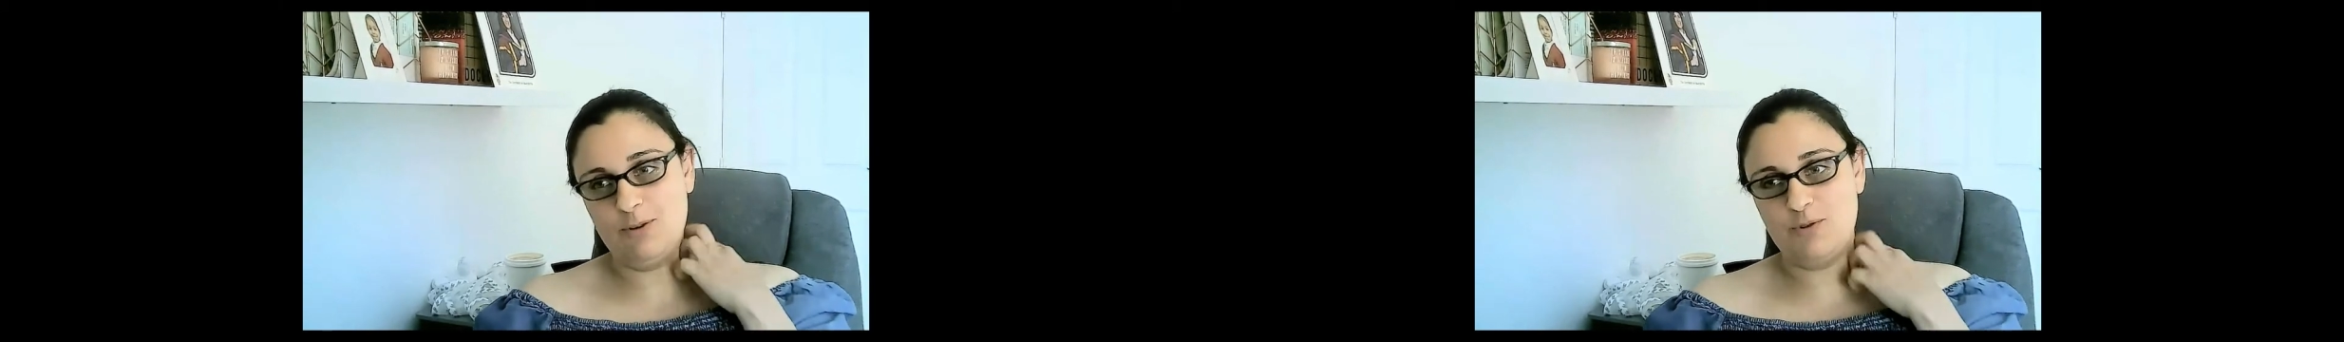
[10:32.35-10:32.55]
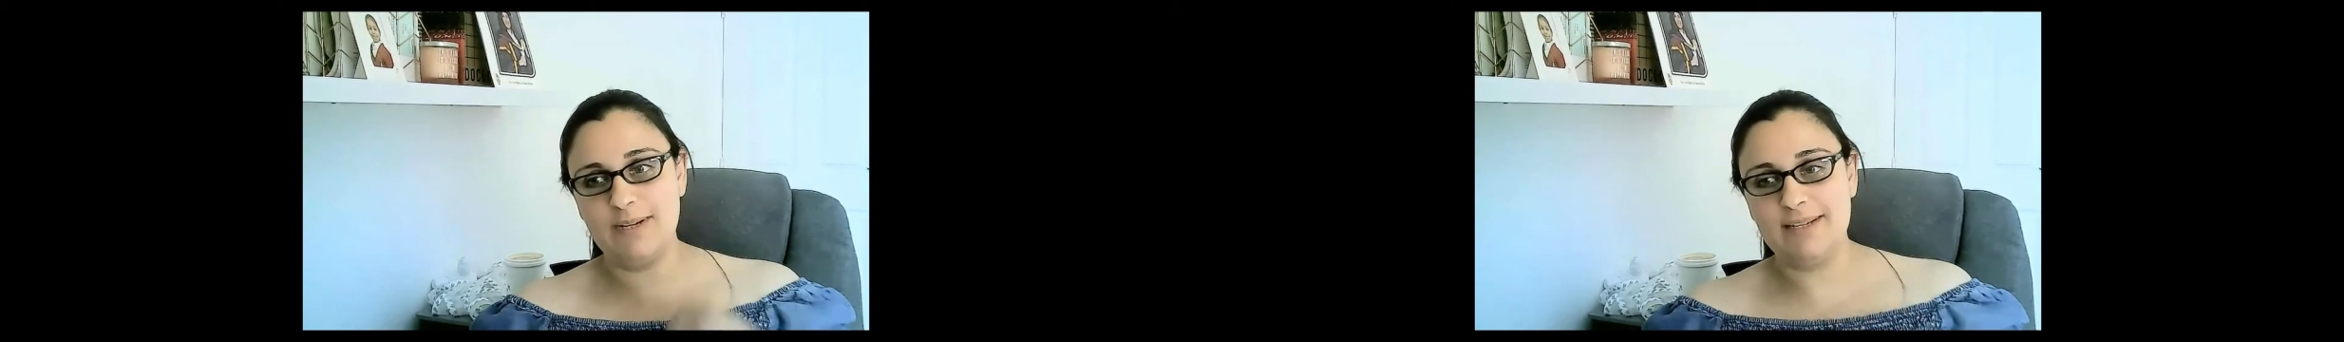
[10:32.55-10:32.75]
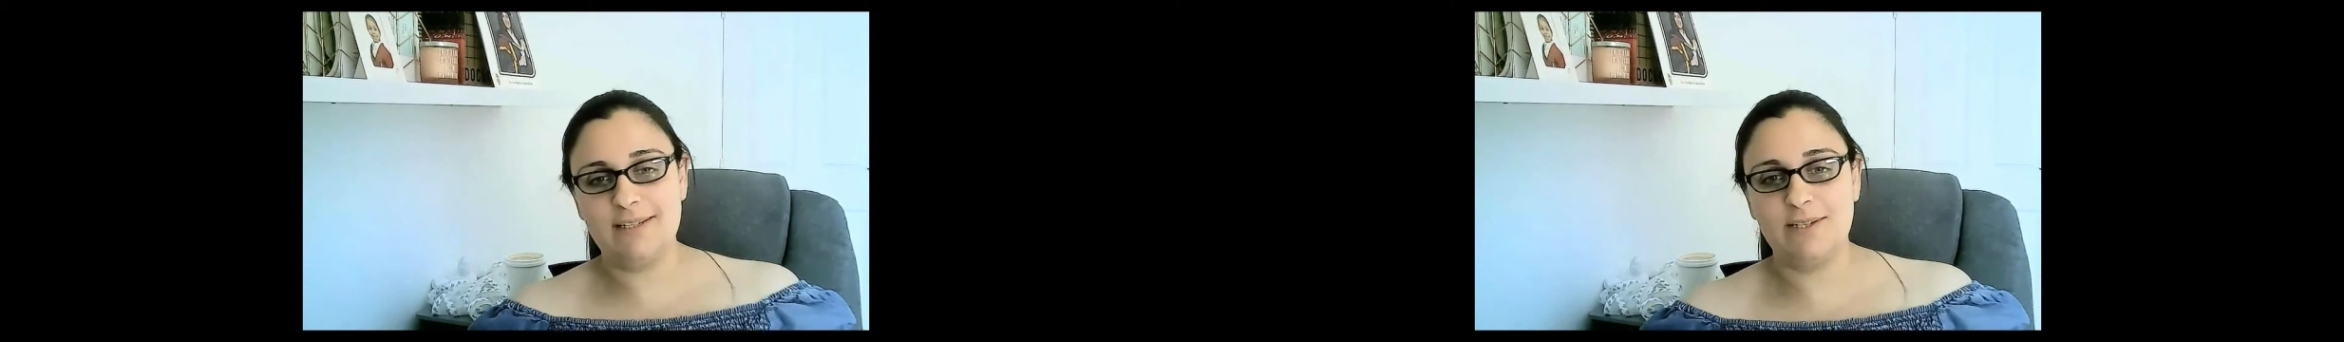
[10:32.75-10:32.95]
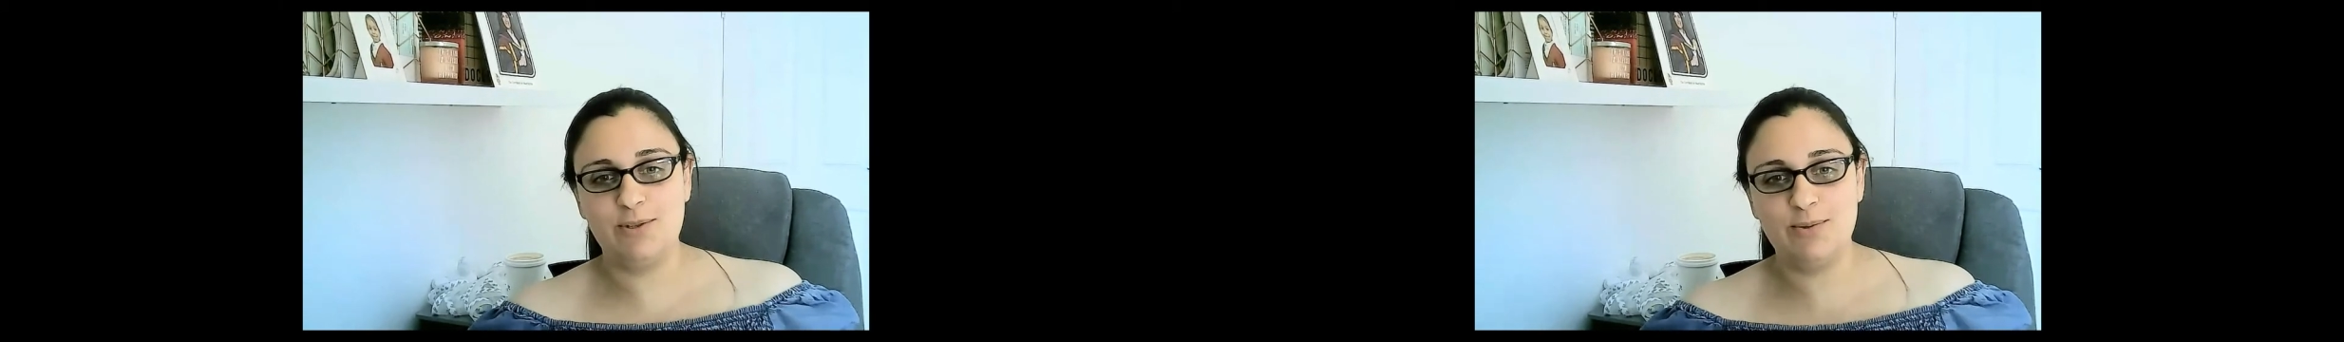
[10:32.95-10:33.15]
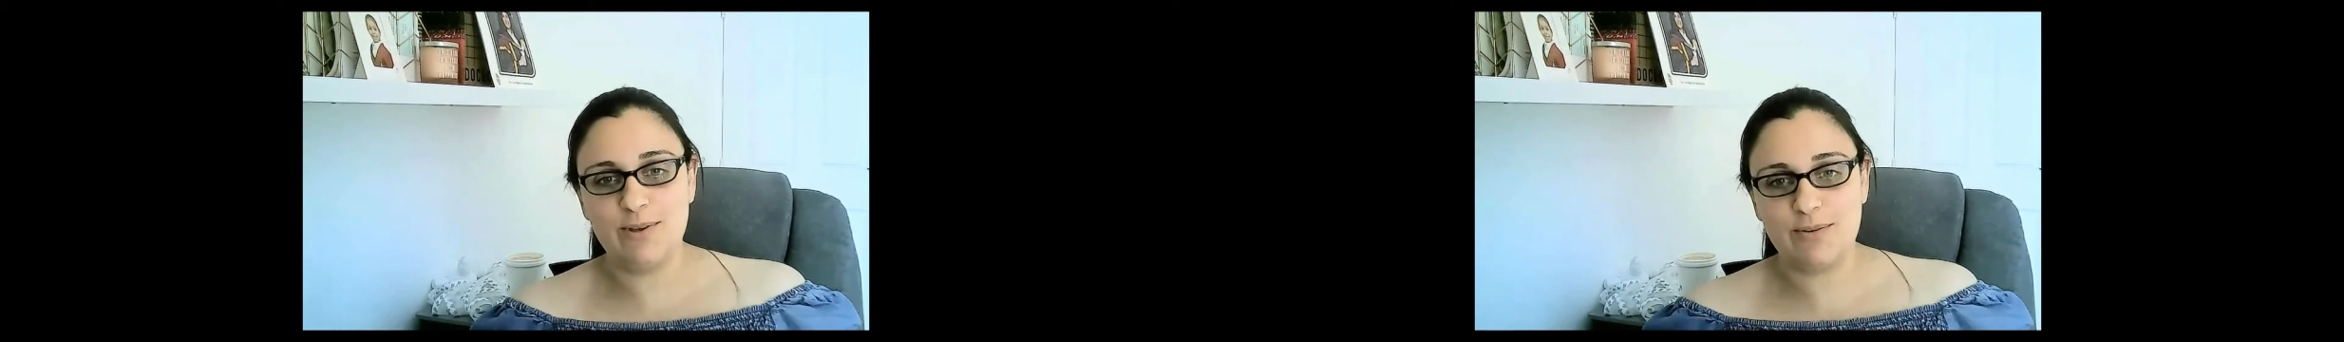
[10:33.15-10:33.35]
which brings
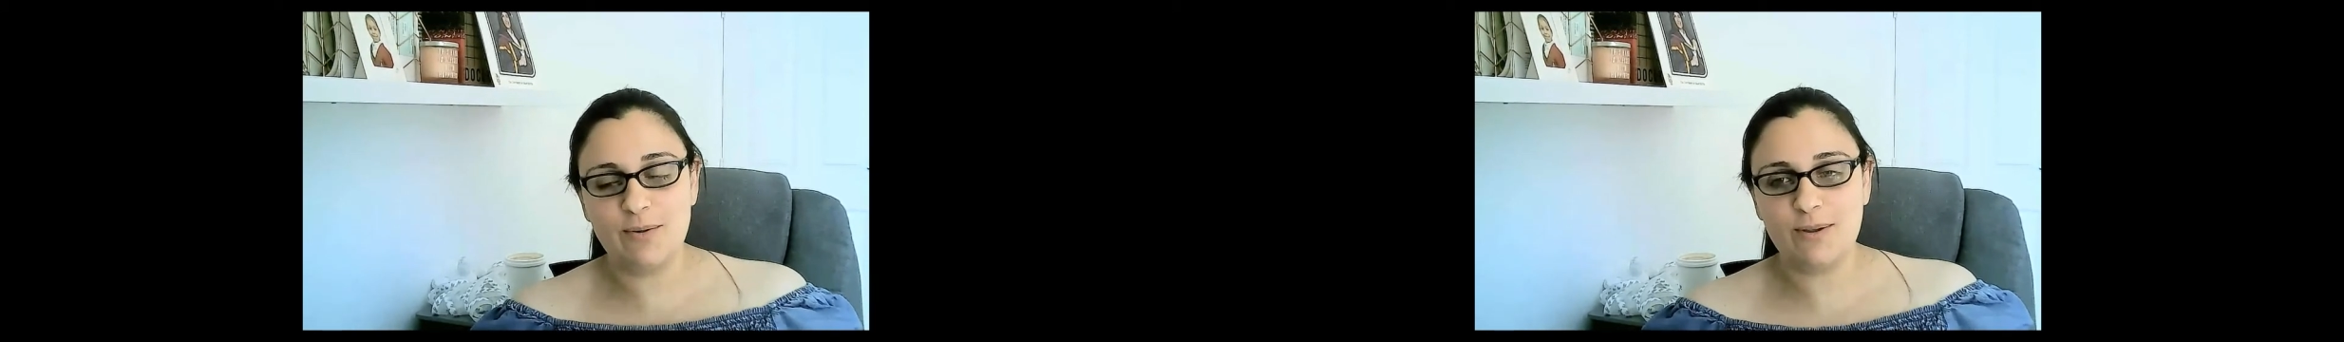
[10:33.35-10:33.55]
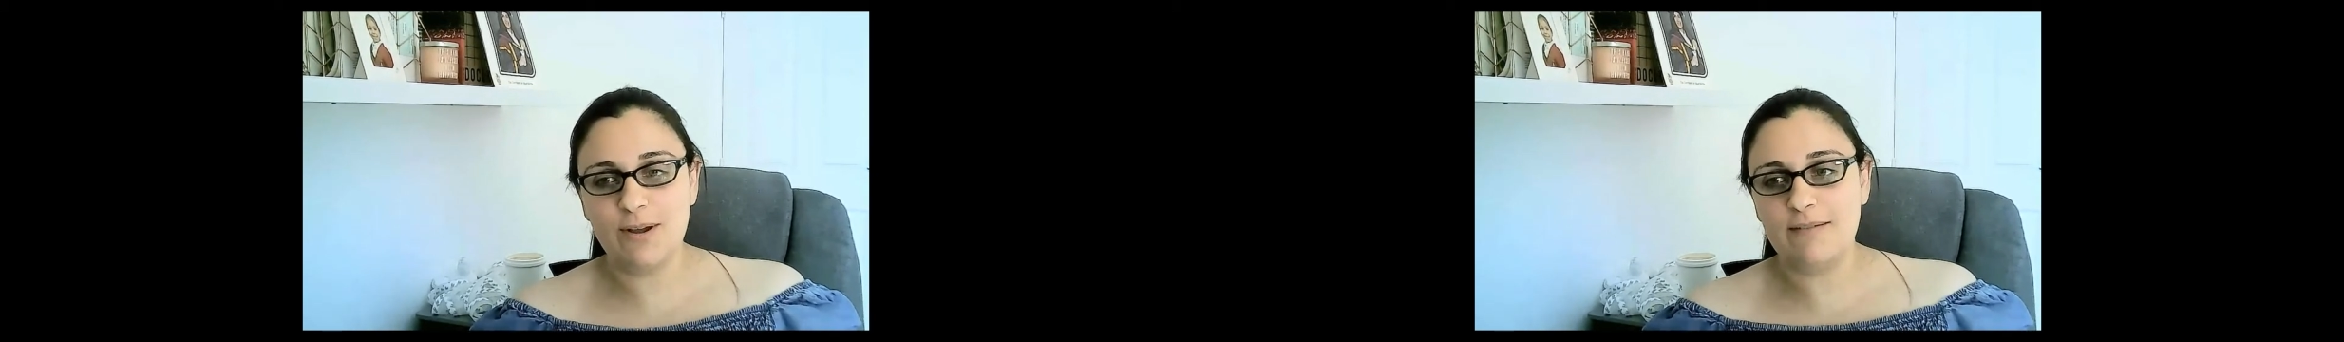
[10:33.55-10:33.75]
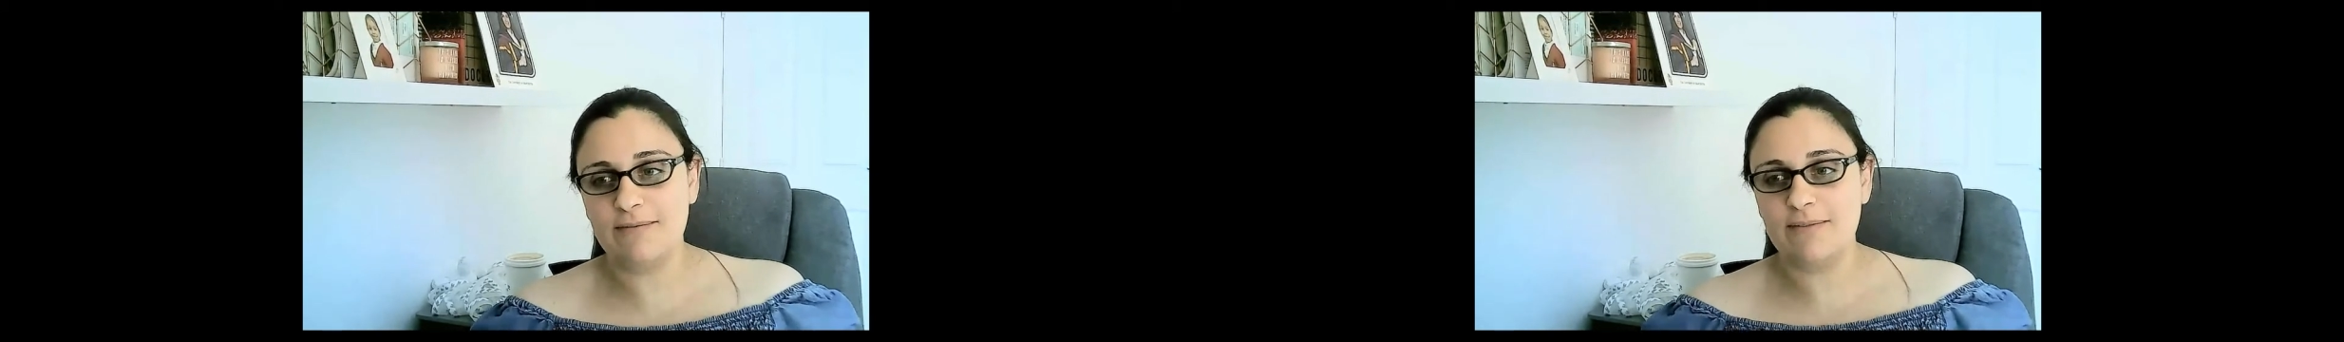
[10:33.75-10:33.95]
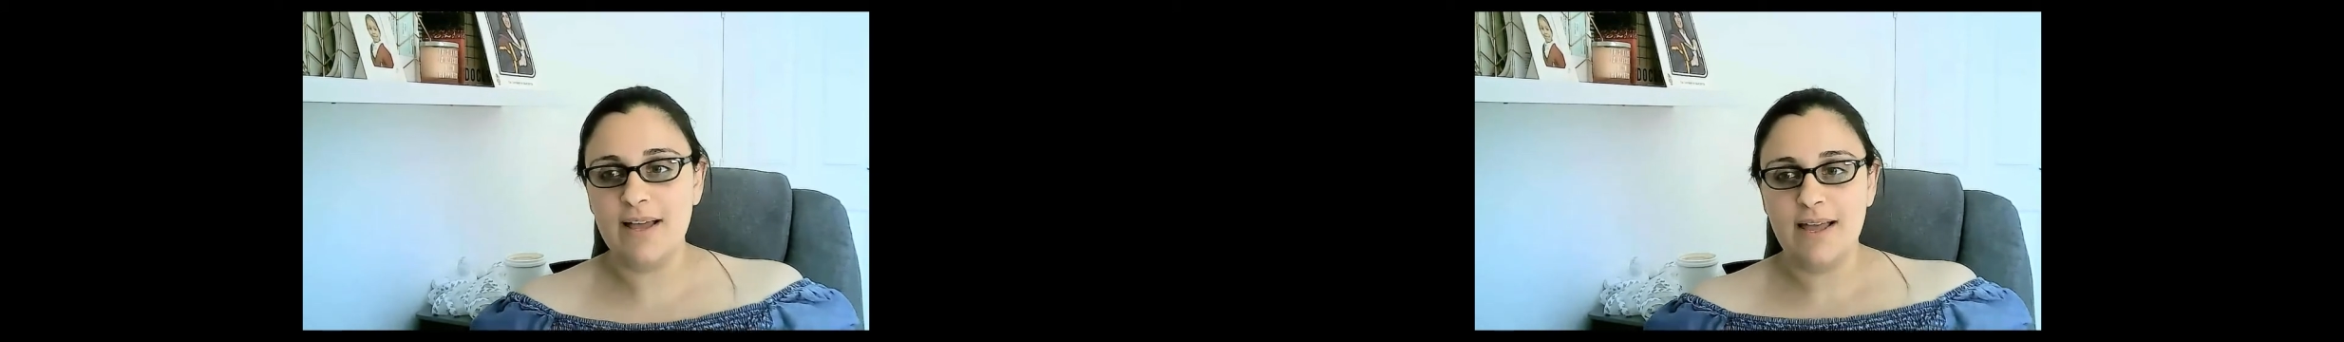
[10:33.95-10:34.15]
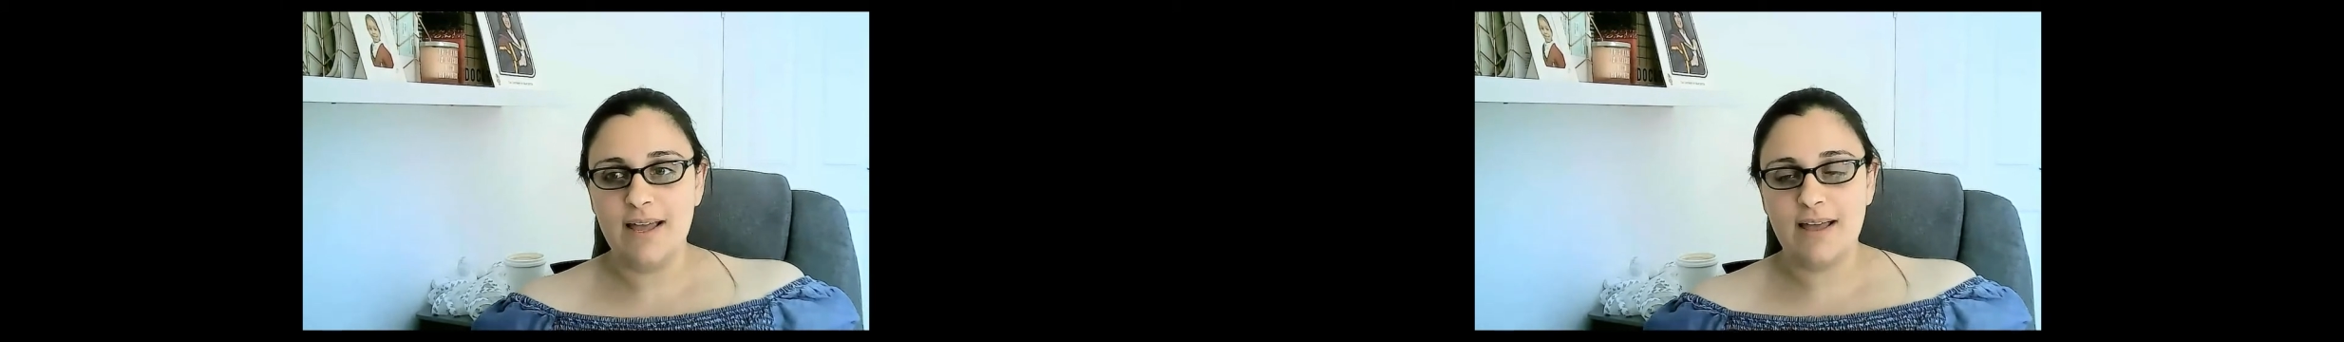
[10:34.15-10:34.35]
us to the role of